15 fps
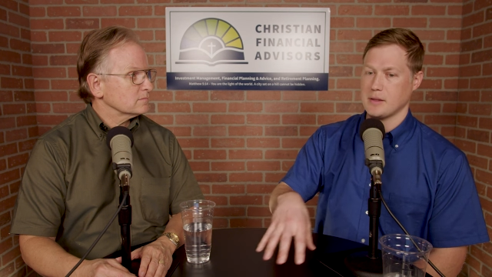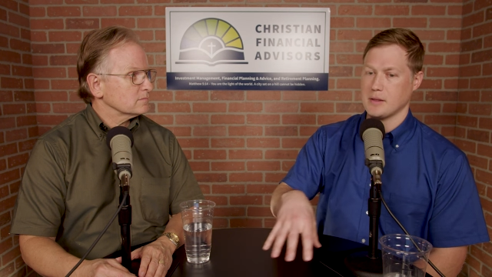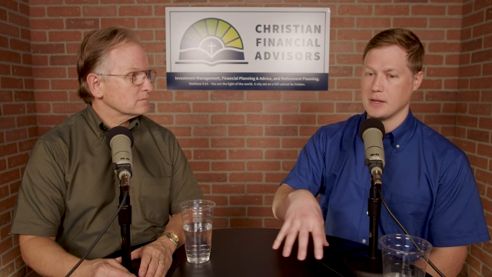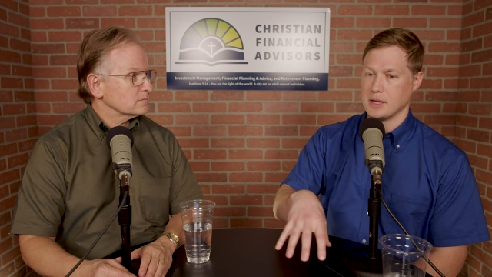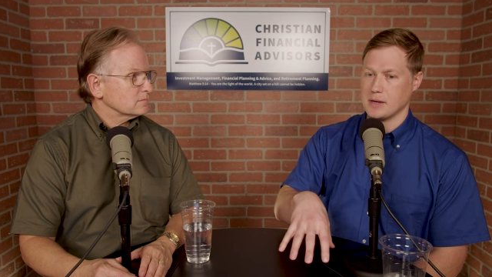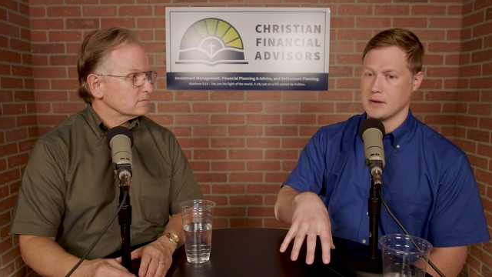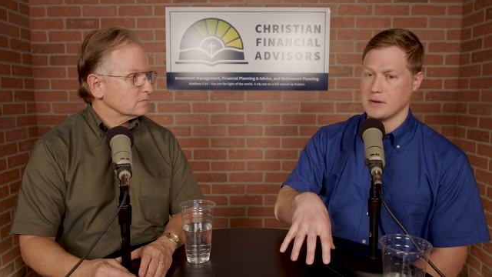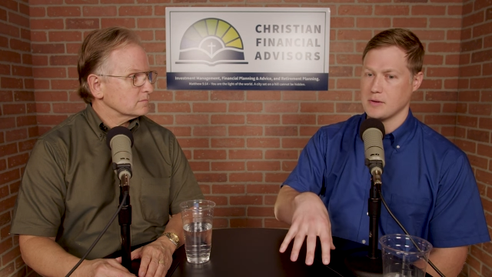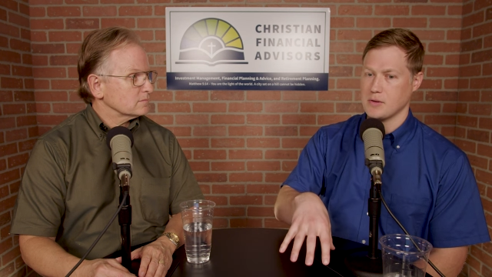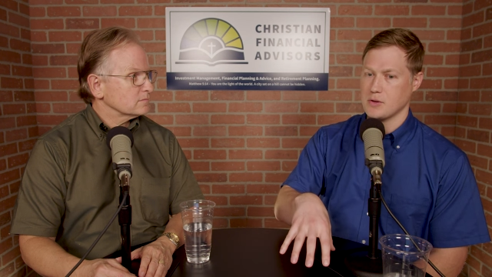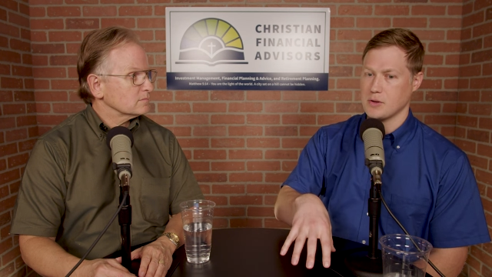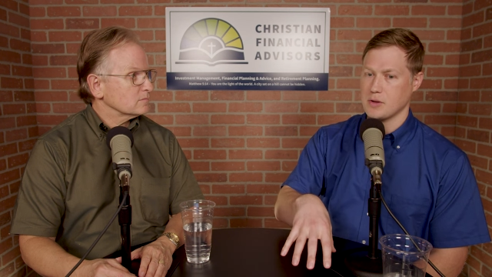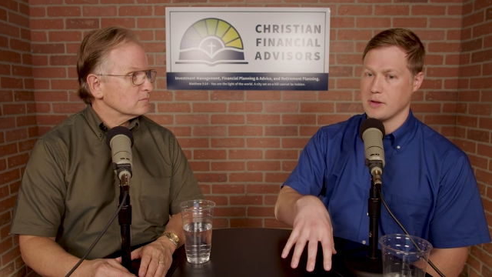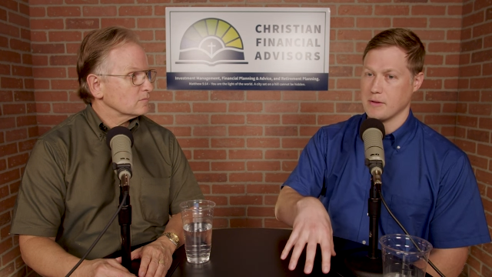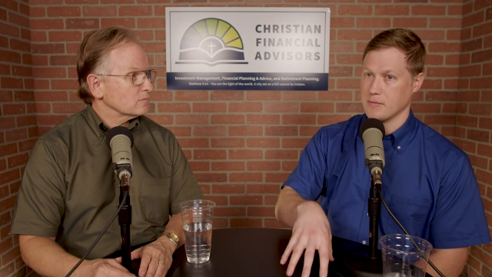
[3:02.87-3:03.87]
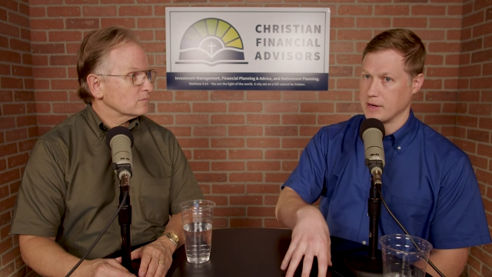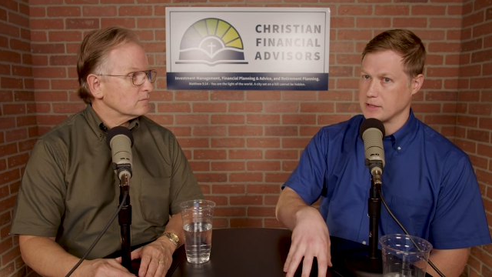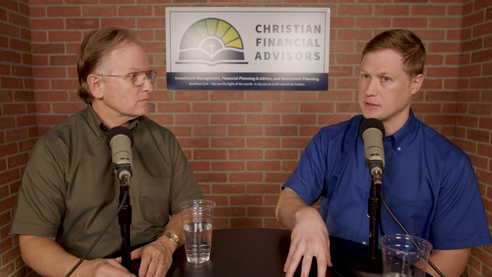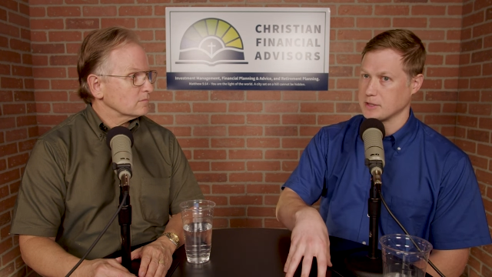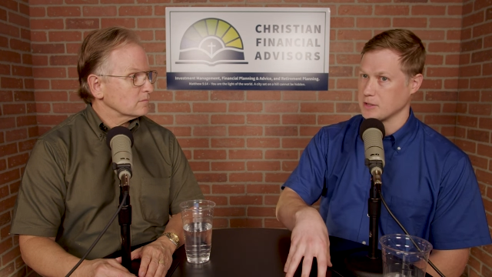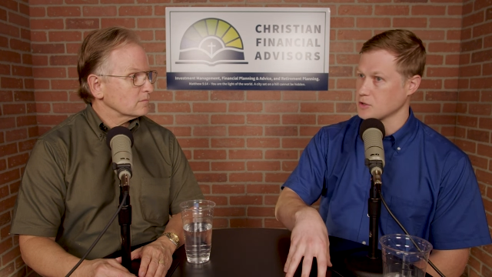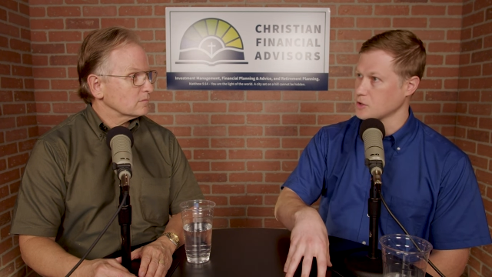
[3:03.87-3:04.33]
Speaker 1: then
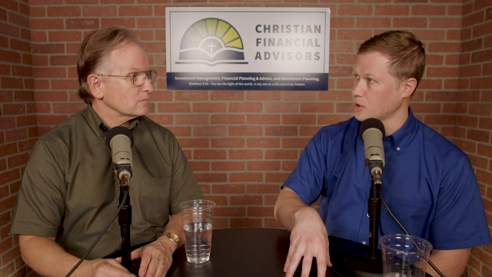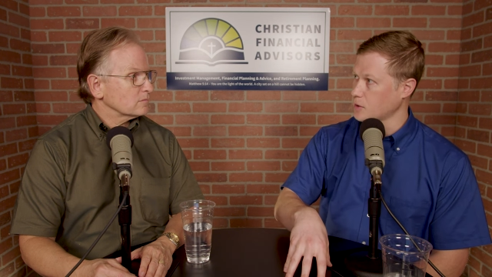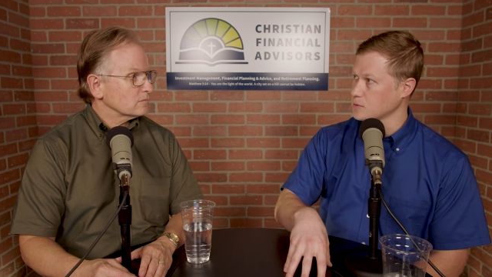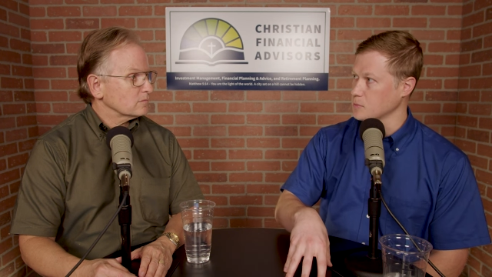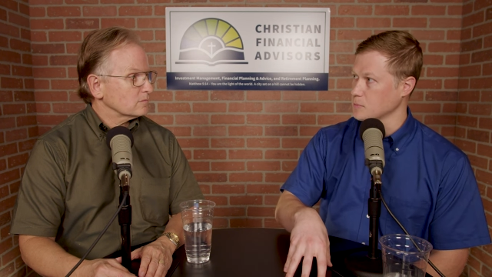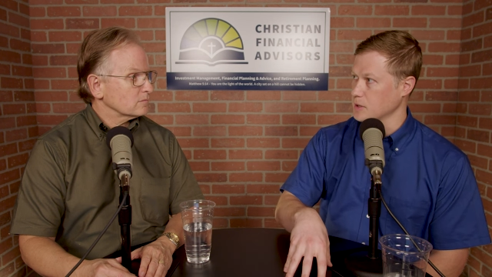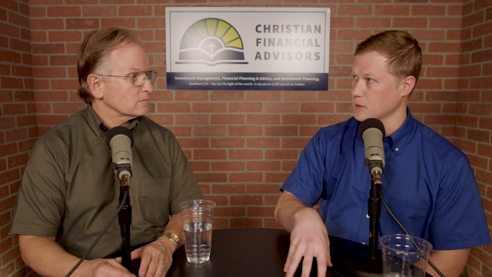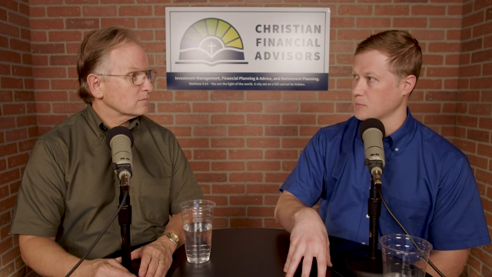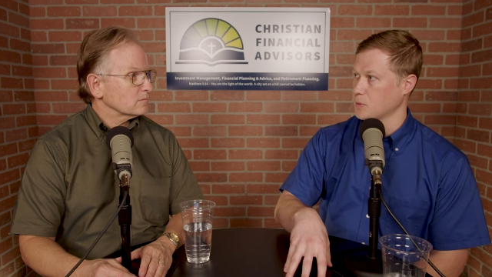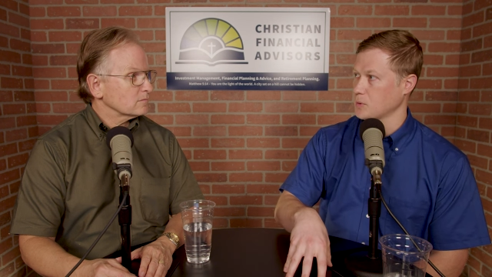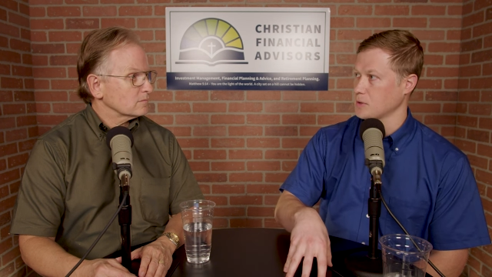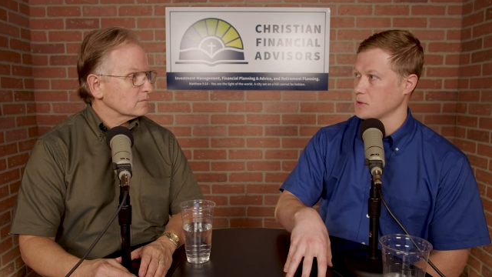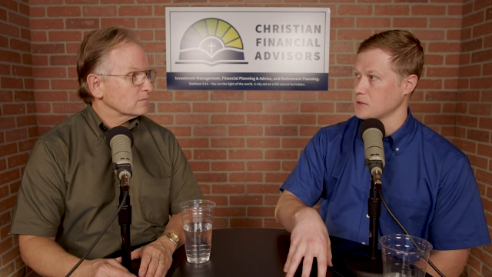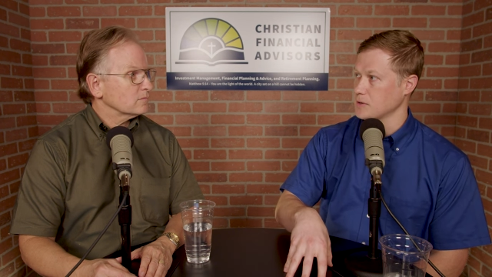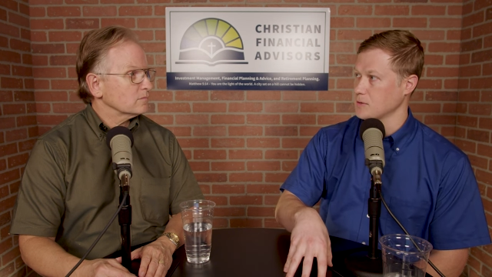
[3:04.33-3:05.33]
investing should also be important